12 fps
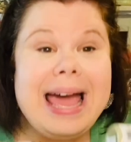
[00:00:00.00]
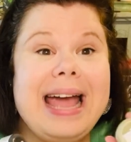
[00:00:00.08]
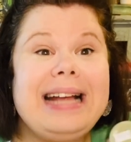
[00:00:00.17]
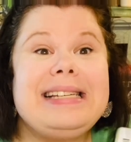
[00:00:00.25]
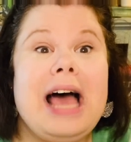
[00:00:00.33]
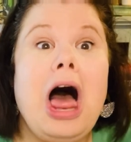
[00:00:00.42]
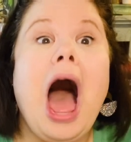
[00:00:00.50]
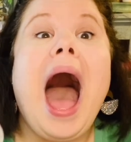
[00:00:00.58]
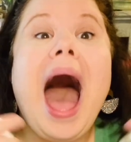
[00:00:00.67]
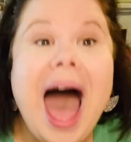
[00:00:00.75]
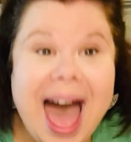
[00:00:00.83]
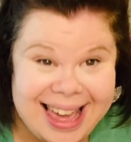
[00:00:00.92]
until
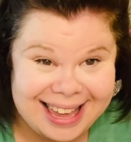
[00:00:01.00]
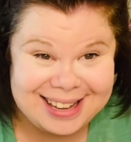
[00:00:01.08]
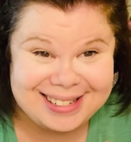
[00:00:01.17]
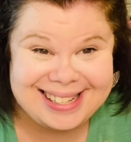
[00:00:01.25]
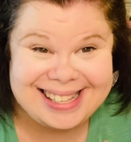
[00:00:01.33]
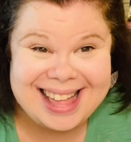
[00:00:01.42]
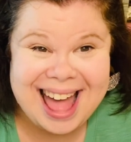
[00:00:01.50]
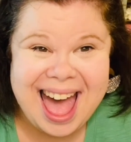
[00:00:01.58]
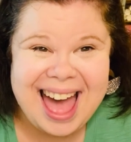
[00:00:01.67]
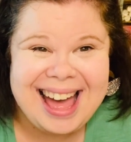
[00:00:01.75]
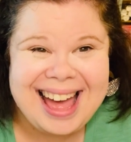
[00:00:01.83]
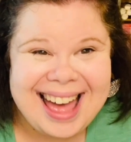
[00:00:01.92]
I use
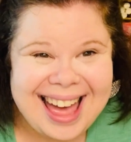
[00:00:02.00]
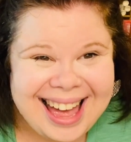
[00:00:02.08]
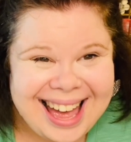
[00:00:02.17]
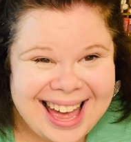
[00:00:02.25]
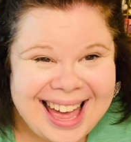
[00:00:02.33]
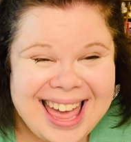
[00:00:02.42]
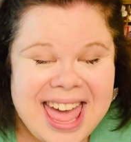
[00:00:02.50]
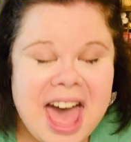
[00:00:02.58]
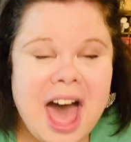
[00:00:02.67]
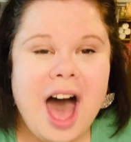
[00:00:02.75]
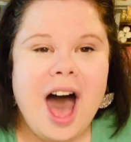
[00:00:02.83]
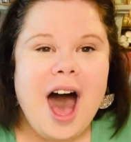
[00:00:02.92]
that.
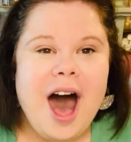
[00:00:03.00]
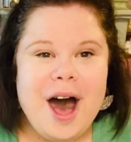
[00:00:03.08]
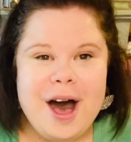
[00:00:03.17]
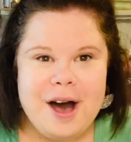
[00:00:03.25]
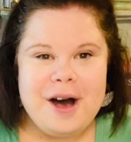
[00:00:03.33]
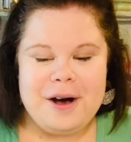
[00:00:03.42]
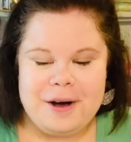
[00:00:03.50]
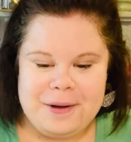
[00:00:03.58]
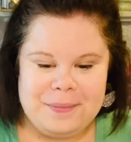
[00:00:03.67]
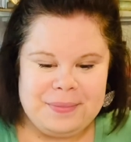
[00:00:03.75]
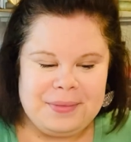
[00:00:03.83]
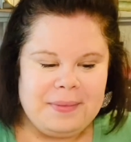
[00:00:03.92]
Oh,
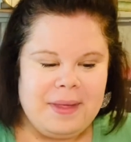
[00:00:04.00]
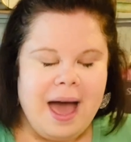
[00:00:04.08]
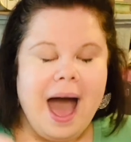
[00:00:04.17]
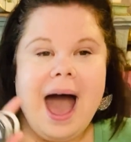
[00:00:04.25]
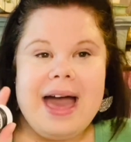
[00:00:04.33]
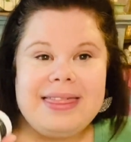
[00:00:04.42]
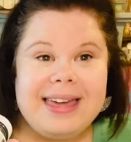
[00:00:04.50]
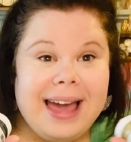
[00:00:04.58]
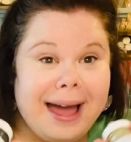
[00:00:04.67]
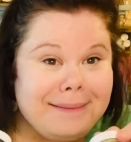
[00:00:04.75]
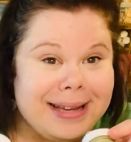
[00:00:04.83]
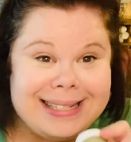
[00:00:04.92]
I think
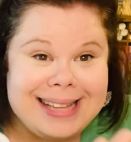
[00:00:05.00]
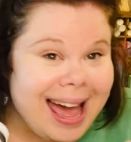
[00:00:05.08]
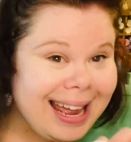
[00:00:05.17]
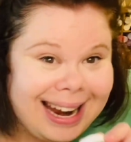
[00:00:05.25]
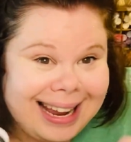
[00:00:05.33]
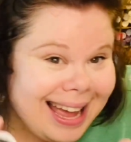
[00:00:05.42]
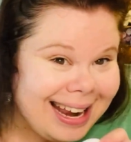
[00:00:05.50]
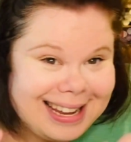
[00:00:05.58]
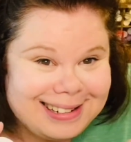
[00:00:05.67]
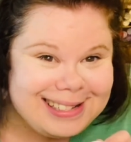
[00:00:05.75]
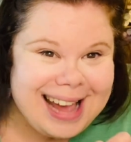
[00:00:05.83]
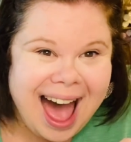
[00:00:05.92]
I'm excited. Can
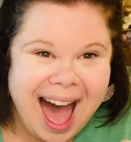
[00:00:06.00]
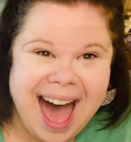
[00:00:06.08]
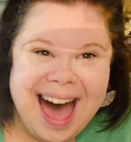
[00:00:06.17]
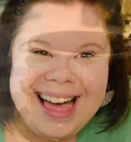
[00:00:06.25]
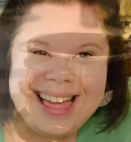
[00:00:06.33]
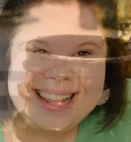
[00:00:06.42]
you tell?